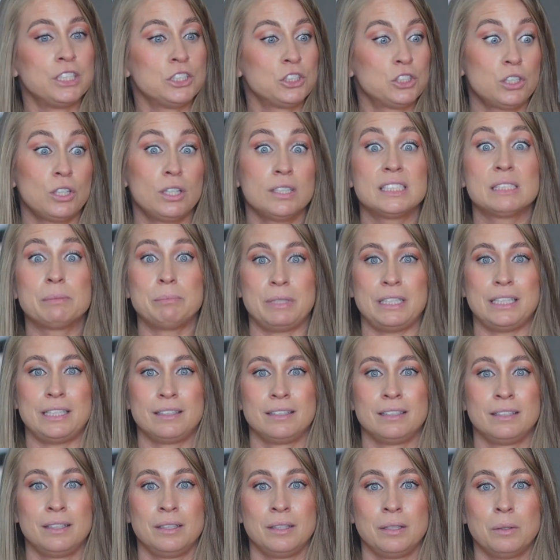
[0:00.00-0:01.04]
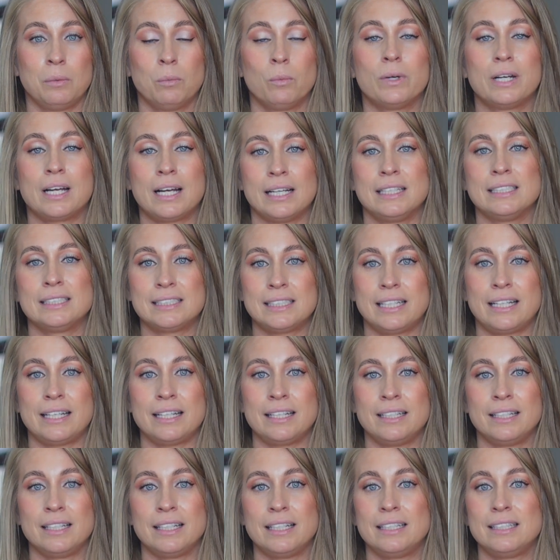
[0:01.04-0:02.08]
trust me when I
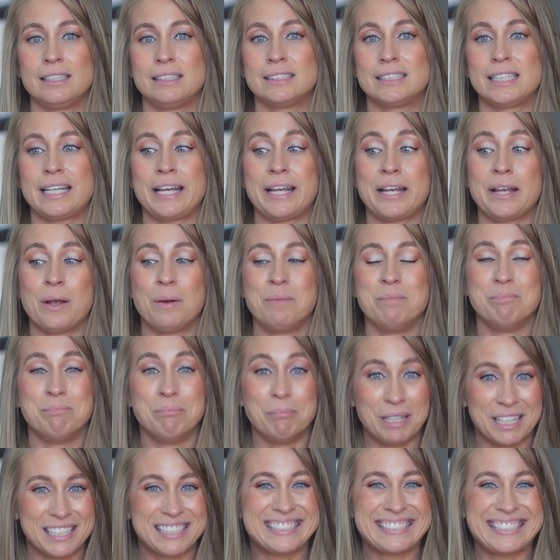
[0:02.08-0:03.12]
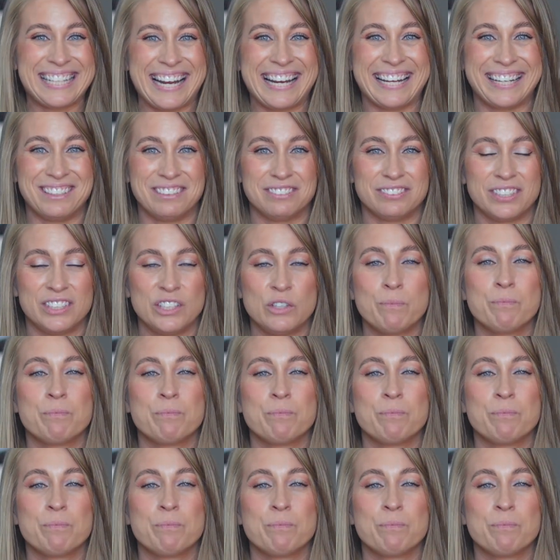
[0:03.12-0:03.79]
say it is a must-have